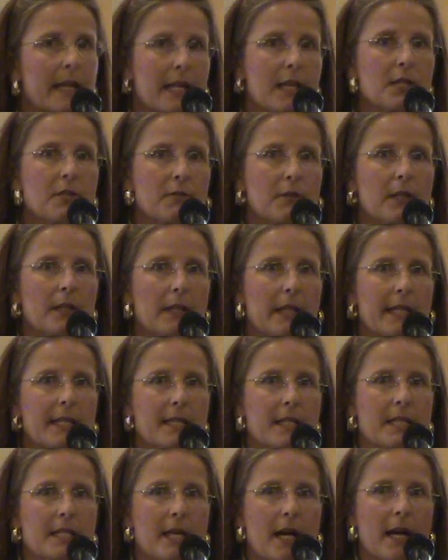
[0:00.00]
Israel is
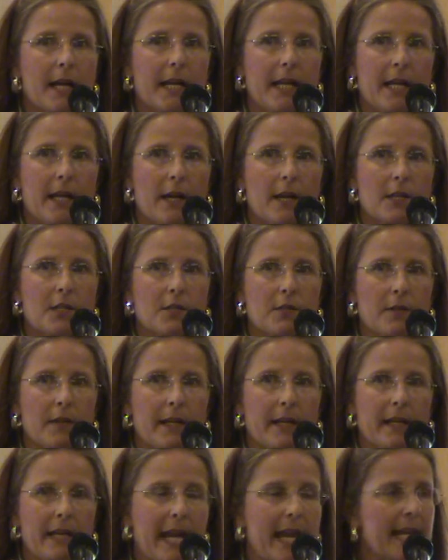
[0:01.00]
a tiny
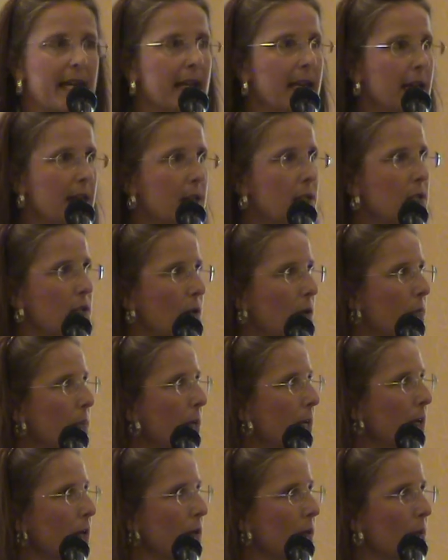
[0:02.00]
country, and it is no
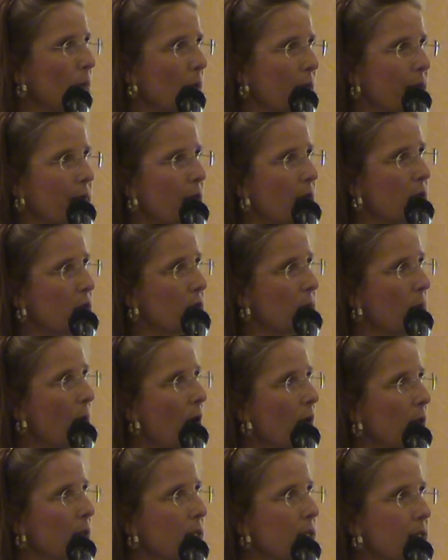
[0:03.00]
bigger than one of our
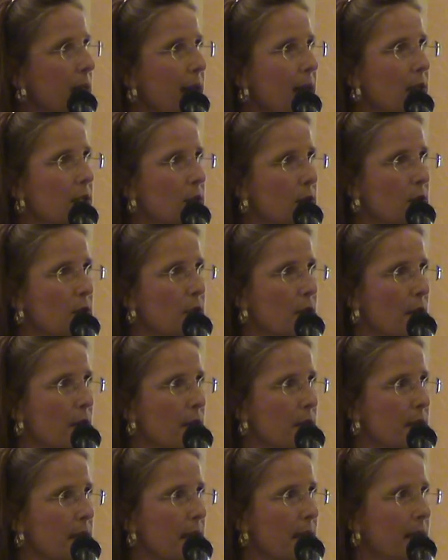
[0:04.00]
smallest states, New
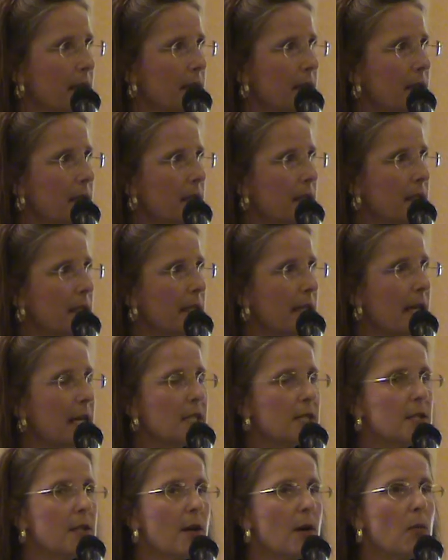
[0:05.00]
Jersey.
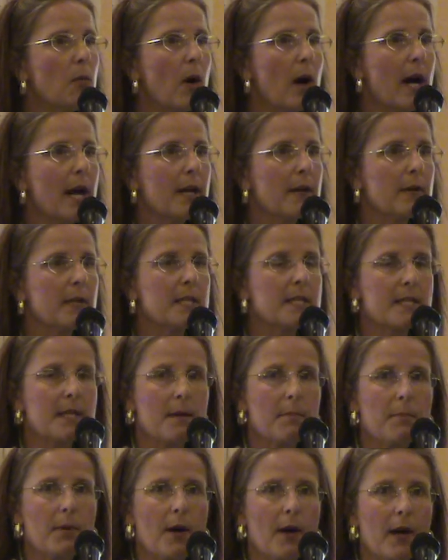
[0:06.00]
It's no wider in
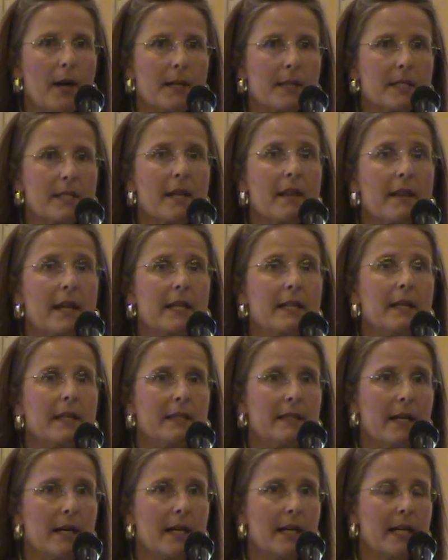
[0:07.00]
some parts than
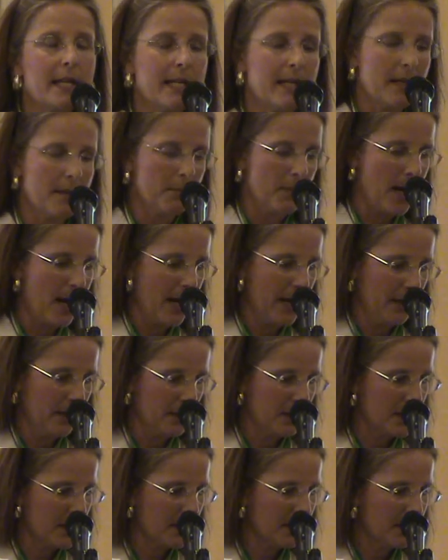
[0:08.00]
9
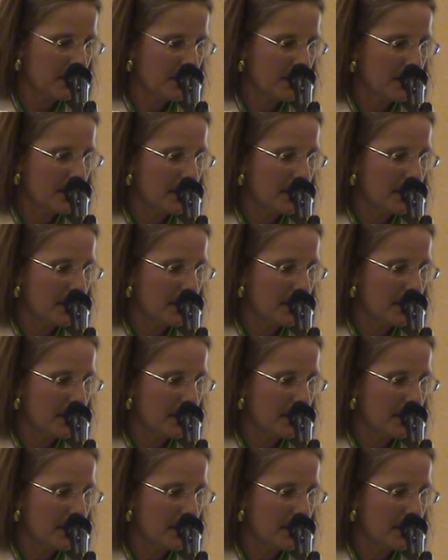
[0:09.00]
miles.